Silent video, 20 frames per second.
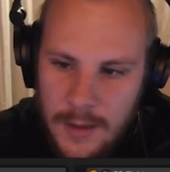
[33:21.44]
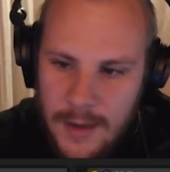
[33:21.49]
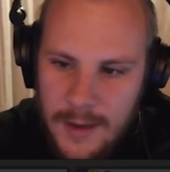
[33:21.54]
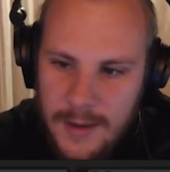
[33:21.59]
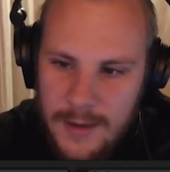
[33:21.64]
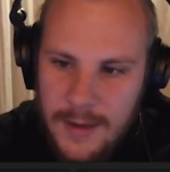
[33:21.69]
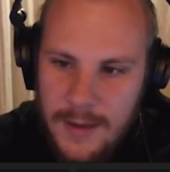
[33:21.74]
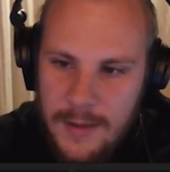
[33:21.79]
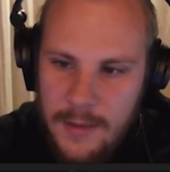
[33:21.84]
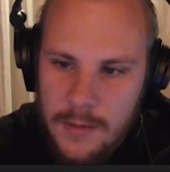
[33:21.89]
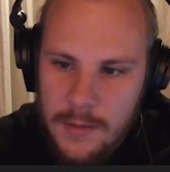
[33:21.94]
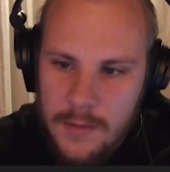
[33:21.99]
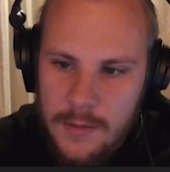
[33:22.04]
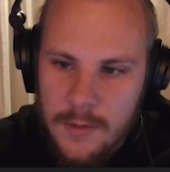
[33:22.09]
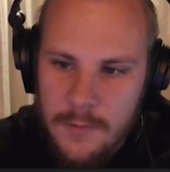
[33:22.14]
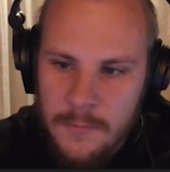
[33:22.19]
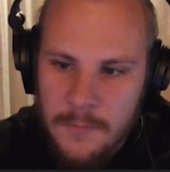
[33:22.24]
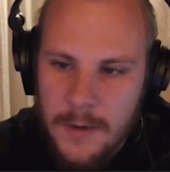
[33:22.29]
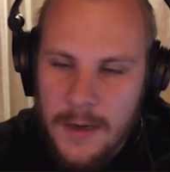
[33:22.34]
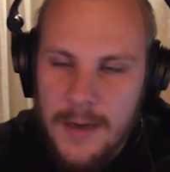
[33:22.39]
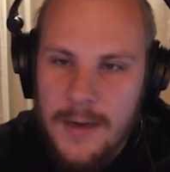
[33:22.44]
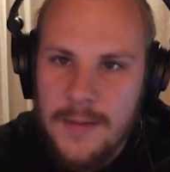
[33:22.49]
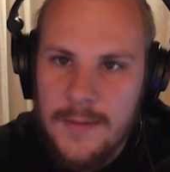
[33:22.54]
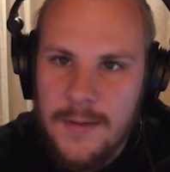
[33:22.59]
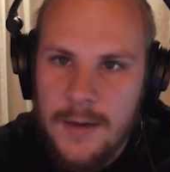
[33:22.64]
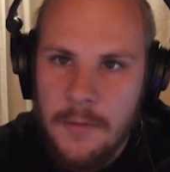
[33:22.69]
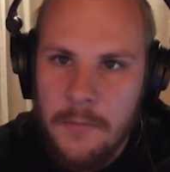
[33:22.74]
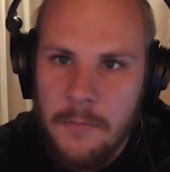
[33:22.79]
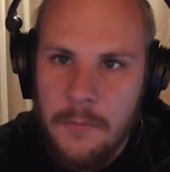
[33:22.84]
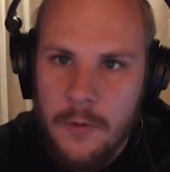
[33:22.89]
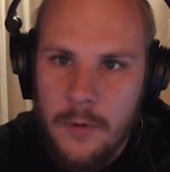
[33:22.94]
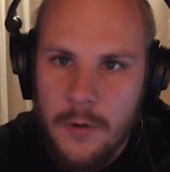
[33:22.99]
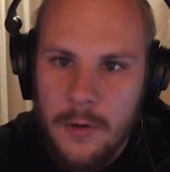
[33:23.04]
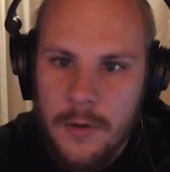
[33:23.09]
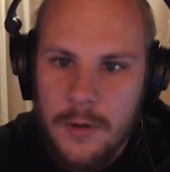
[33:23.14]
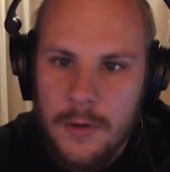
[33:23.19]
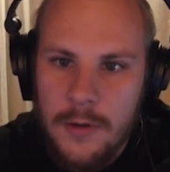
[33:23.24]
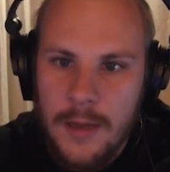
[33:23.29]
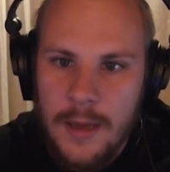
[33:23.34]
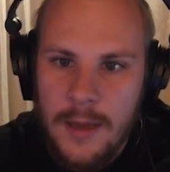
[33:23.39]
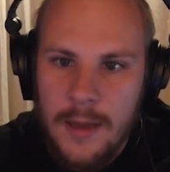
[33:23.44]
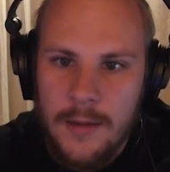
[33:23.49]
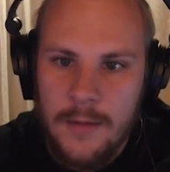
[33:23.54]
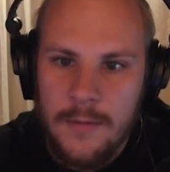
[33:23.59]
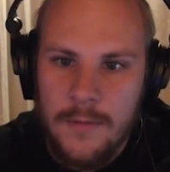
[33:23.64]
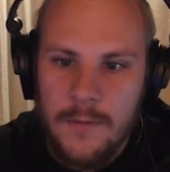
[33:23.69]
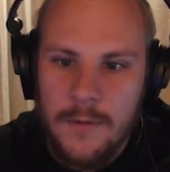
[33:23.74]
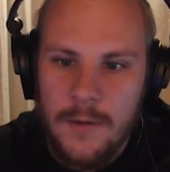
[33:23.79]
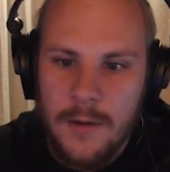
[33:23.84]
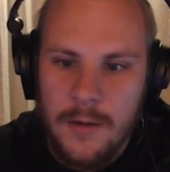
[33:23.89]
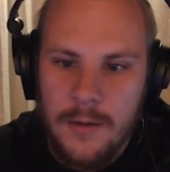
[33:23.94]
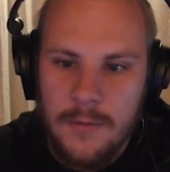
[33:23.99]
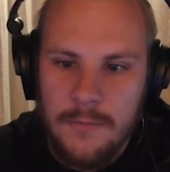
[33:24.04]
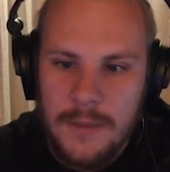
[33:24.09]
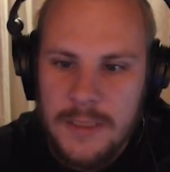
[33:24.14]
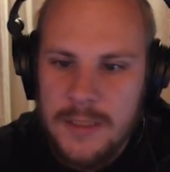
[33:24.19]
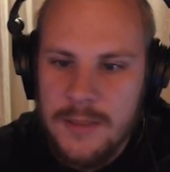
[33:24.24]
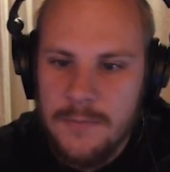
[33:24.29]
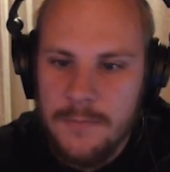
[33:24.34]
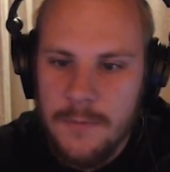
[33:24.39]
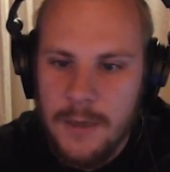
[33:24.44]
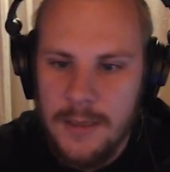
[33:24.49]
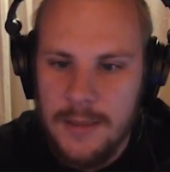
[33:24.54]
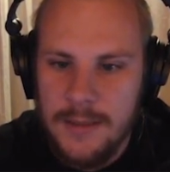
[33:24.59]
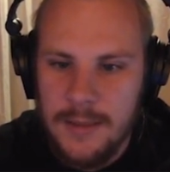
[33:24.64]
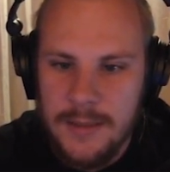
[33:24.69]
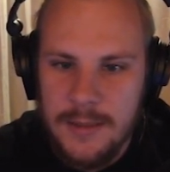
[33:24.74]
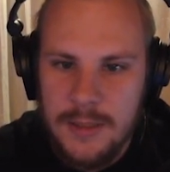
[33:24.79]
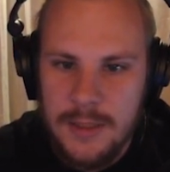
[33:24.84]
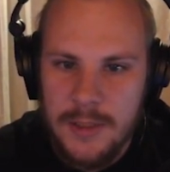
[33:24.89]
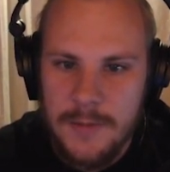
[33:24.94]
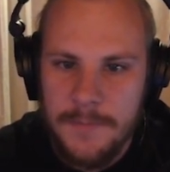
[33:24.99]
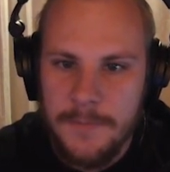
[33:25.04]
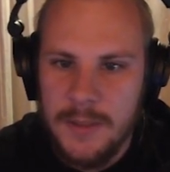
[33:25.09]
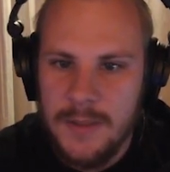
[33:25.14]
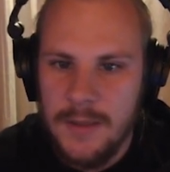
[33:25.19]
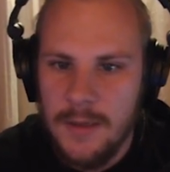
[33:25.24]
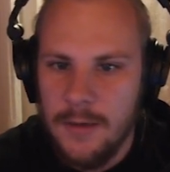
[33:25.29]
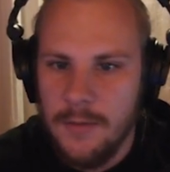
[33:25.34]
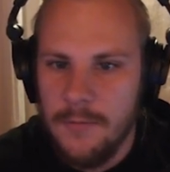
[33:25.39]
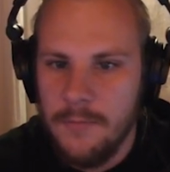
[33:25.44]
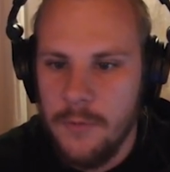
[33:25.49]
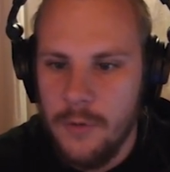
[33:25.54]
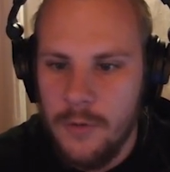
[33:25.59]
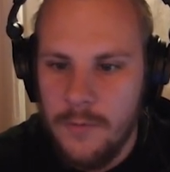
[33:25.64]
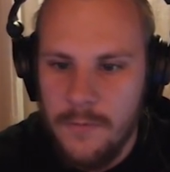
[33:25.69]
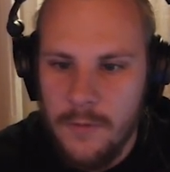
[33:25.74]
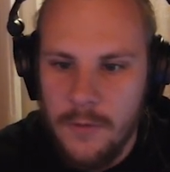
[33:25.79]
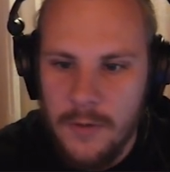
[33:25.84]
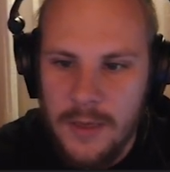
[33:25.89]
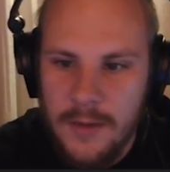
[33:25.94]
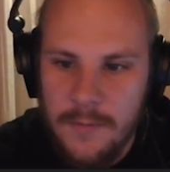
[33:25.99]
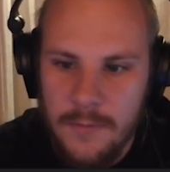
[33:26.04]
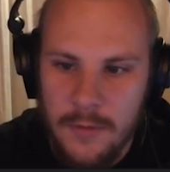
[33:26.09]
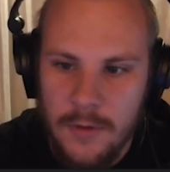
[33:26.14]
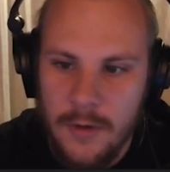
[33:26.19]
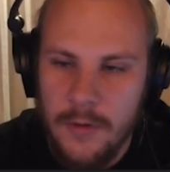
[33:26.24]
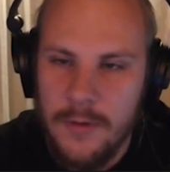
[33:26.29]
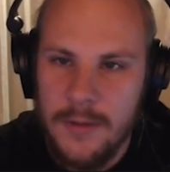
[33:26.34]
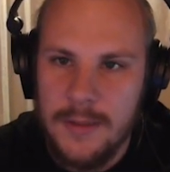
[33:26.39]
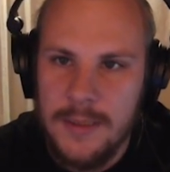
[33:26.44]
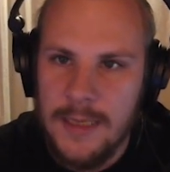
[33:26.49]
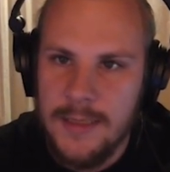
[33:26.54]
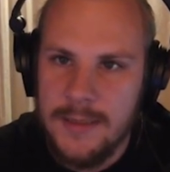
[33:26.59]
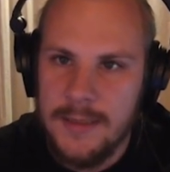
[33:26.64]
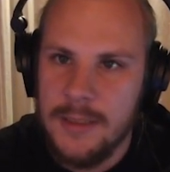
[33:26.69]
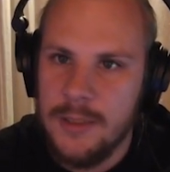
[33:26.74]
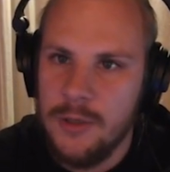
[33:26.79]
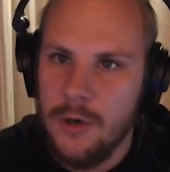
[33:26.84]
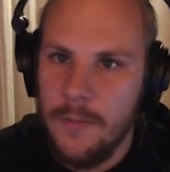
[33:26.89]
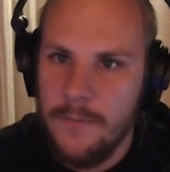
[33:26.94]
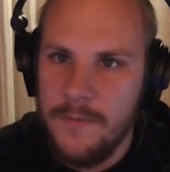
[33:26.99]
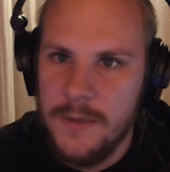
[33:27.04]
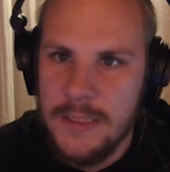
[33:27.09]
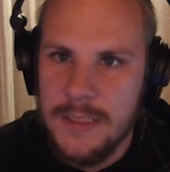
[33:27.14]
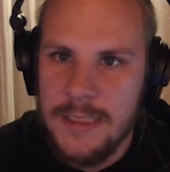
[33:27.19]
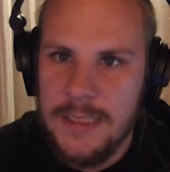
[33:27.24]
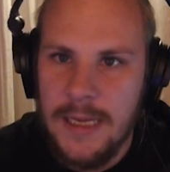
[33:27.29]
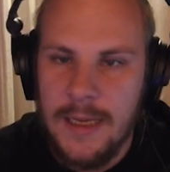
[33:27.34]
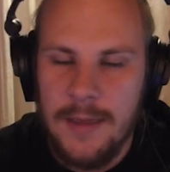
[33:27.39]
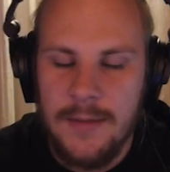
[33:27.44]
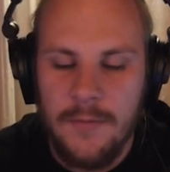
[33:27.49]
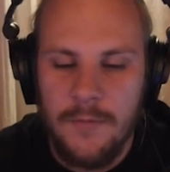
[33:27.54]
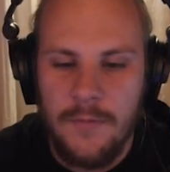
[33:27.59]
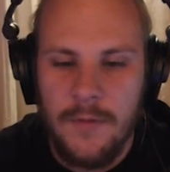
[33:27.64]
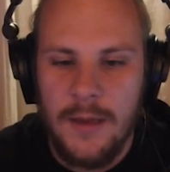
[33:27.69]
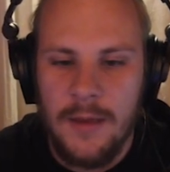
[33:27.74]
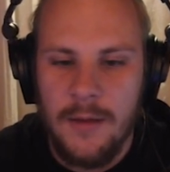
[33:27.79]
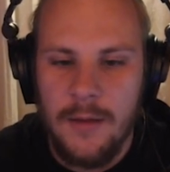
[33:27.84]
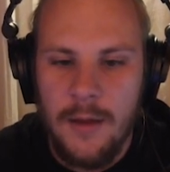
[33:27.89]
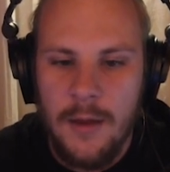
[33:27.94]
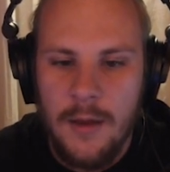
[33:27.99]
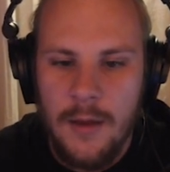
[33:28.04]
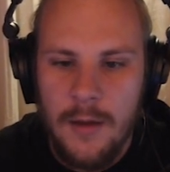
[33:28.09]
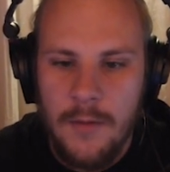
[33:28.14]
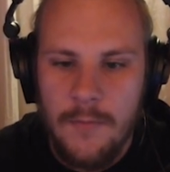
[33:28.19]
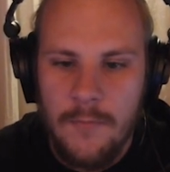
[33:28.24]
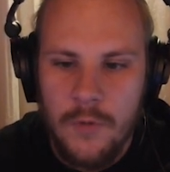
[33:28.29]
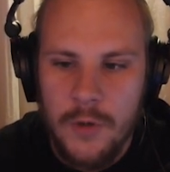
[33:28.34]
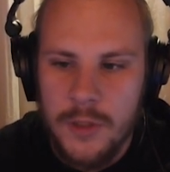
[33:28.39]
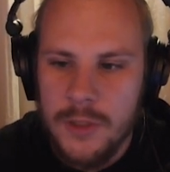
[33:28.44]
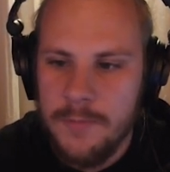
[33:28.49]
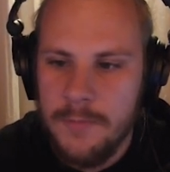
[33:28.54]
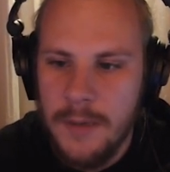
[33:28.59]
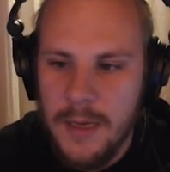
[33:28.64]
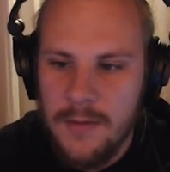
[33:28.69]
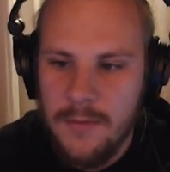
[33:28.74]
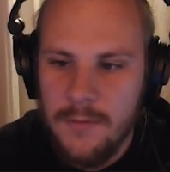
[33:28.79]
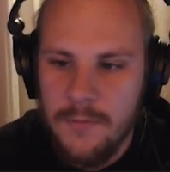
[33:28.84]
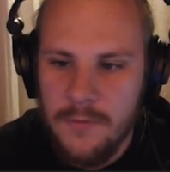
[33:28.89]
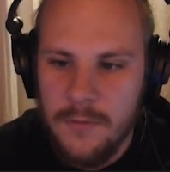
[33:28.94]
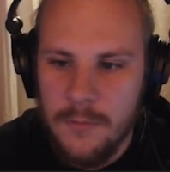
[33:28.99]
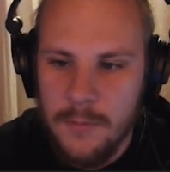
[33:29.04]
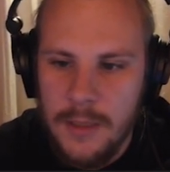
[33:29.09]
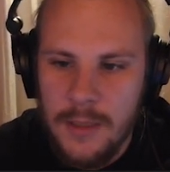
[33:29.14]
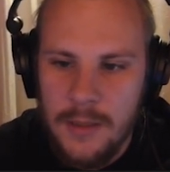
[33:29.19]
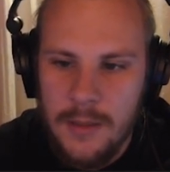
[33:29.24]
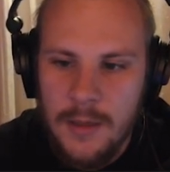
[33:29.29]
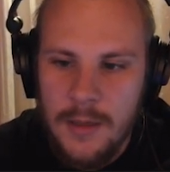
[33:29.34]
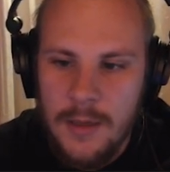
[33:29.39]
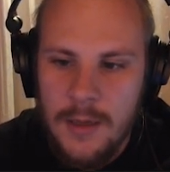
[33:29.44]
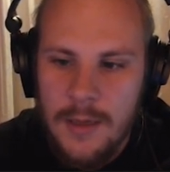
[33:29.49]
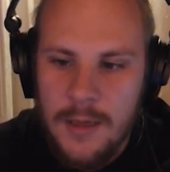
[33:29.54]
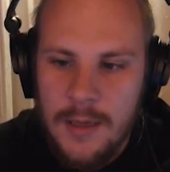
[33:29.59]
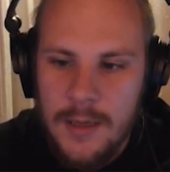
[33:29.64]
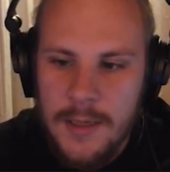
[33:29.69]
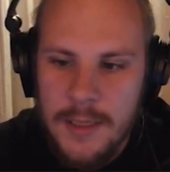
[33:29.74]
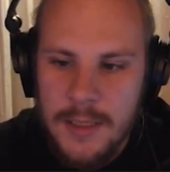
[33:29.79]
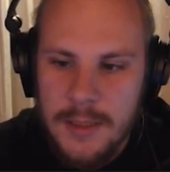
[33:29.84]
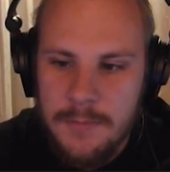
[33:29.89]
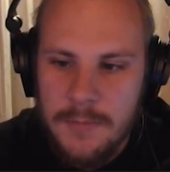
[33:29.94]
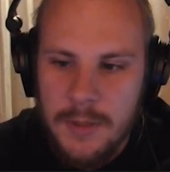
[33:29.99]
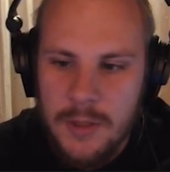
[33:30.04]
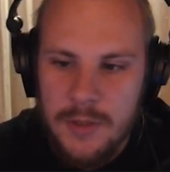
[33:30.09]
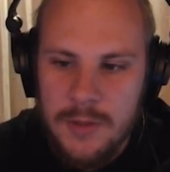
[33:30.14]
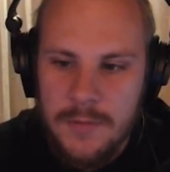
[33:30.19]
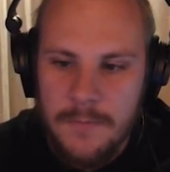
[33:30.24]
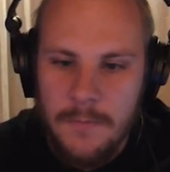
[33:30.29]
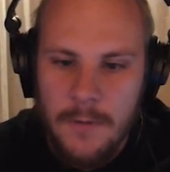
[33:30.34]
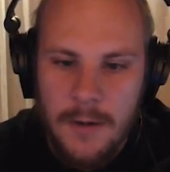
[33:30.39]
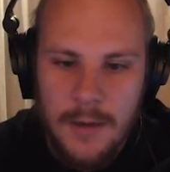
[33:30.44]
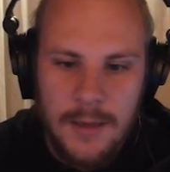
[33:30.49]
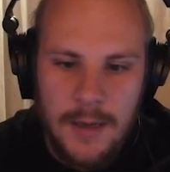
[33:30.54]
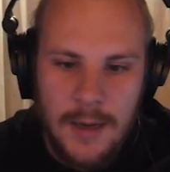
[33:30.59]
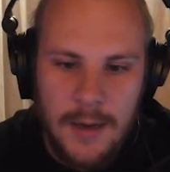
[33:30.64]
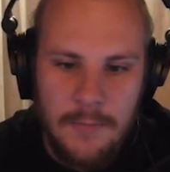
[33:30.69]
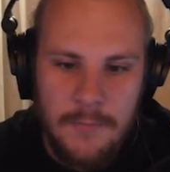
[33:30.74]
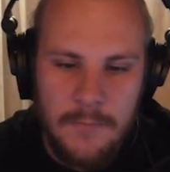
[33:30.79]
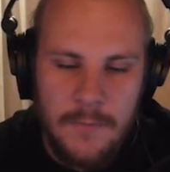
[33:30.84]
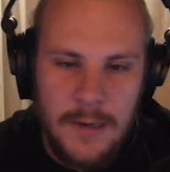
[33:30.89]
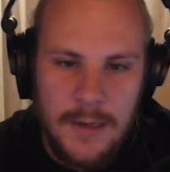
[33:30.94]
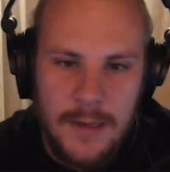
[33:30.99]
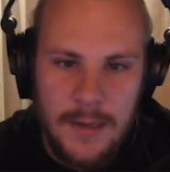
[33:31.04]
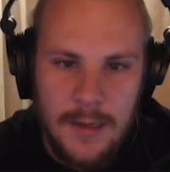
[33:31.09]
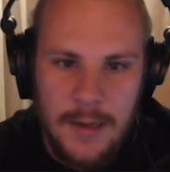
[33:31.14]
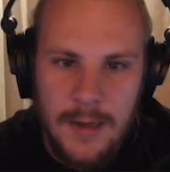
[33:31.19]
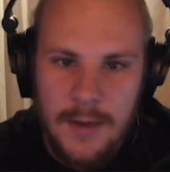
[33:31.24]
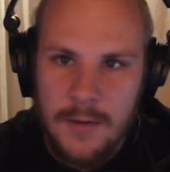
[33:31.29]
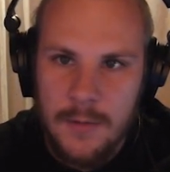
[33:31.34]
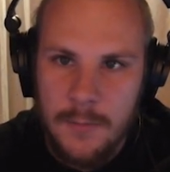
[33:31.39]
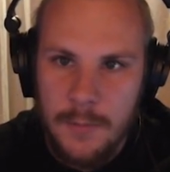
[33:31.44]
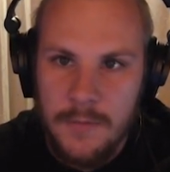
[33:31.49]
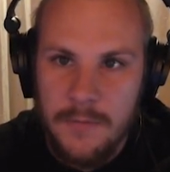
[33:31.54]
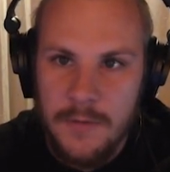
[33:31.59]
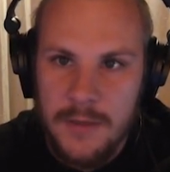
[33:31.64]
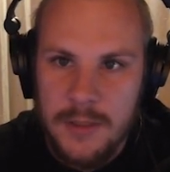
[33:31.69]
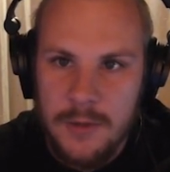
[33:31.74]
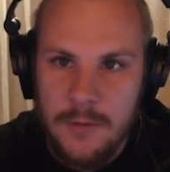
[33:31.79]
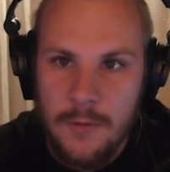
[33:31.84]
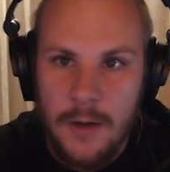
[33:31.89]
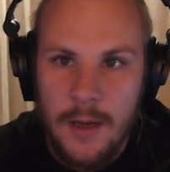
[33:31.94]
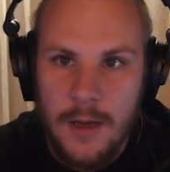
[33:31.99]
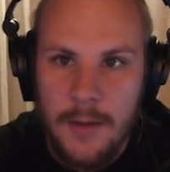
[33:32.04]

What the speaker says: Again, the way that I work and the reason why this particular workflow, even though it has this obvious negative thing, works better for me is because, one, I really like to be visual.